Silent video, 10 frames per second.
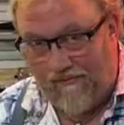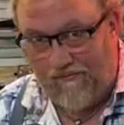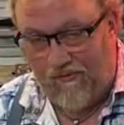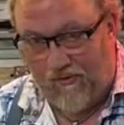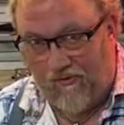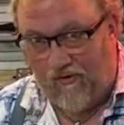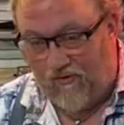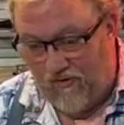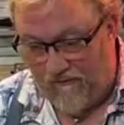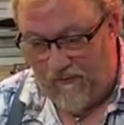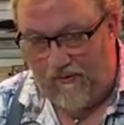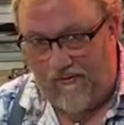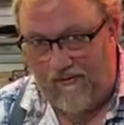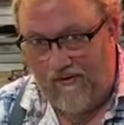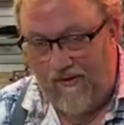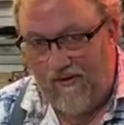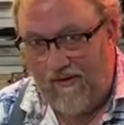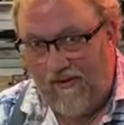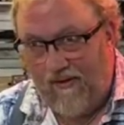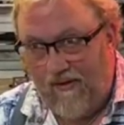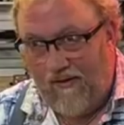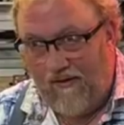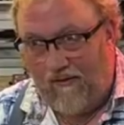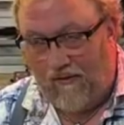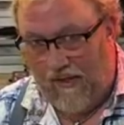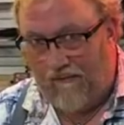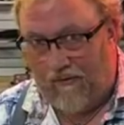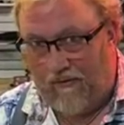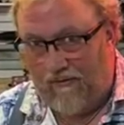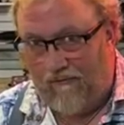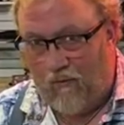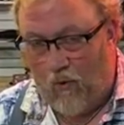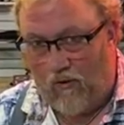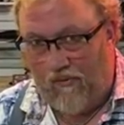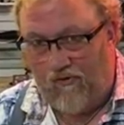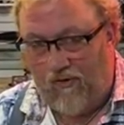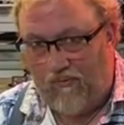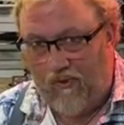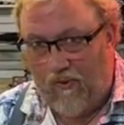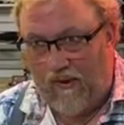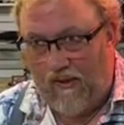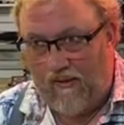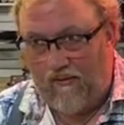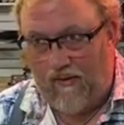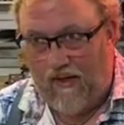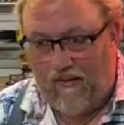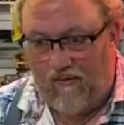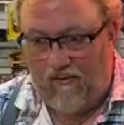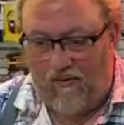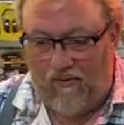So there's a different level of workmanship going in,